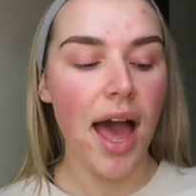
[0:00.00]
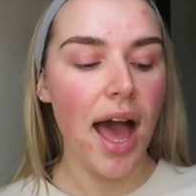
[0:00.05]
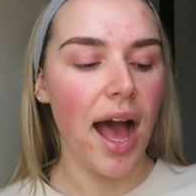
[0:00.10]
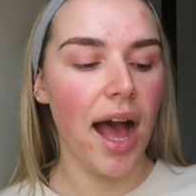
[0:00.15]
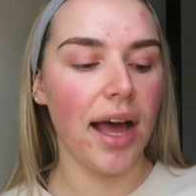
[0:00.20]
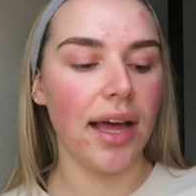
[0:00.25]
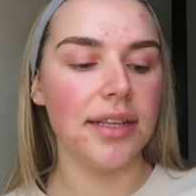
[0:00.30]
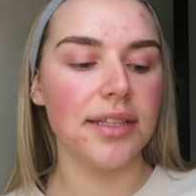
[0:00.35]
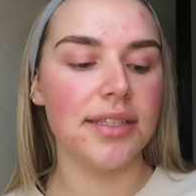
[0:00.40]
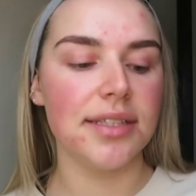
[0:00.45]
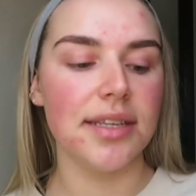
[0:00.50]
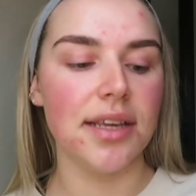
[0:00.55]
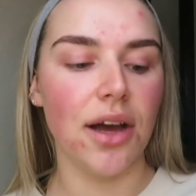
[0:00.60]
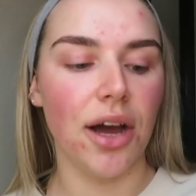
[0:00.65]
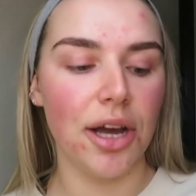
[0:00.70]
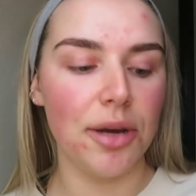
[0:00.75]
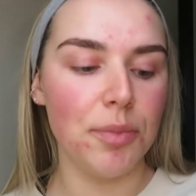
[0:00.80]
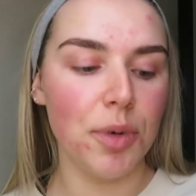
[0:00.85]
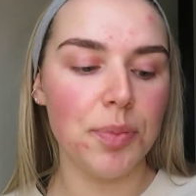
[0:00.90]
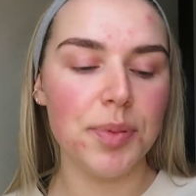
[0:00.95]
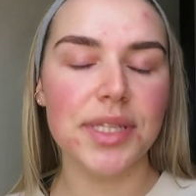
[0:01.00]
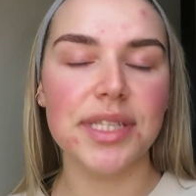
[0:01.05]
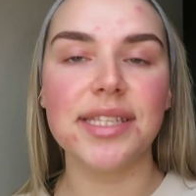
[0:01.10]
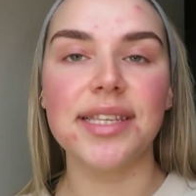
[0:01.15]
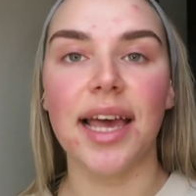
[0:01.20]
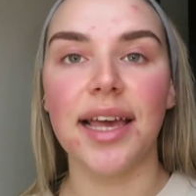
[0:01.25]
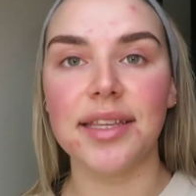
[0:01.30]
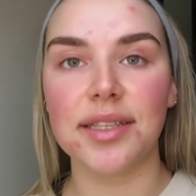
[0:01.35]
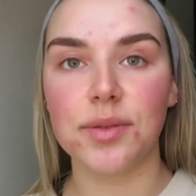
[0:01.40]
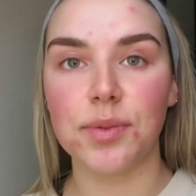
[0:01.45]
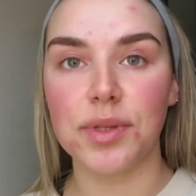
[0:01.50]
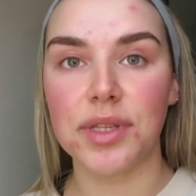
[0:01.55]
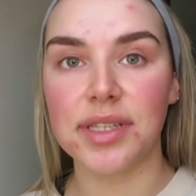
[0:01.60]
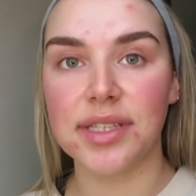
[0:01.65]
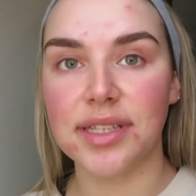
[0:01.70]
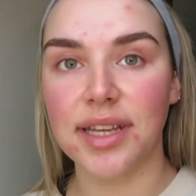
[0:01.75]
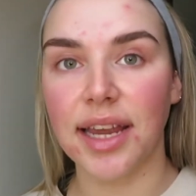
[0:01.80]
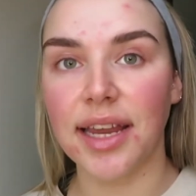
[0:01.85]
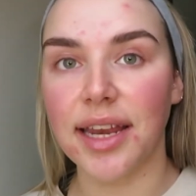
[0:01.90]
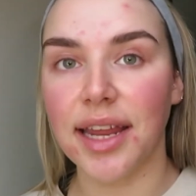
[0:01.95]
and you see I'm obsessed with the
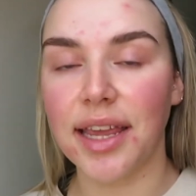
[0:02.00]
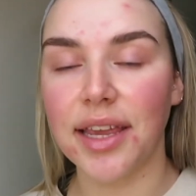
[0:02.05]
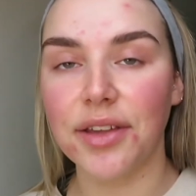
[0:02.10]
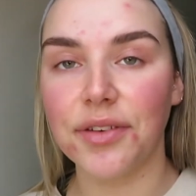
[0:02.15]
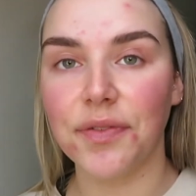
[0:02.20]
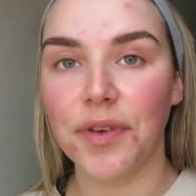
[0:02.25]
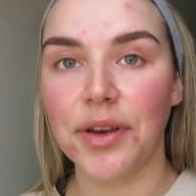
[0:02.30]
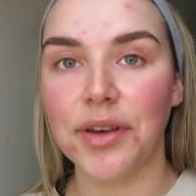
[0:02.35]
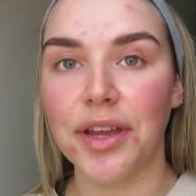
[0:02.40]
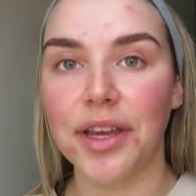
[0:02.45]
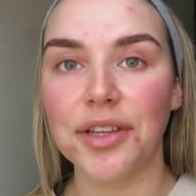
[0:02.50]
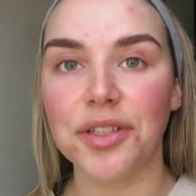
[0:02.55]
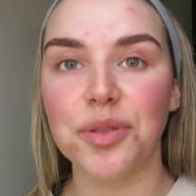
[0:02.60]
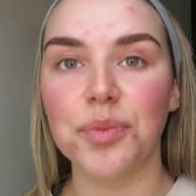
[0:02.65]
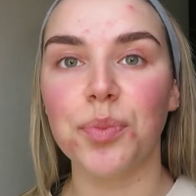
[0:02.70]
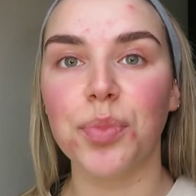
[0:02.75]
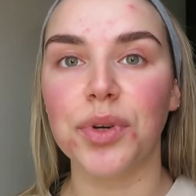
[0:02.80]
Stay Naked foundation,